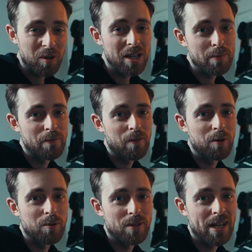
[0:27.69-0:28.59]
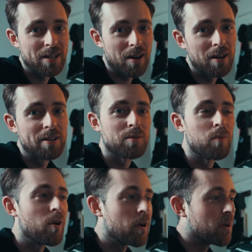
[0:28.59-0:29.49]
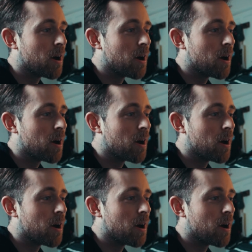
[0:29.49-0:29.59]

last minute phone call to head to Ireland tomorrow.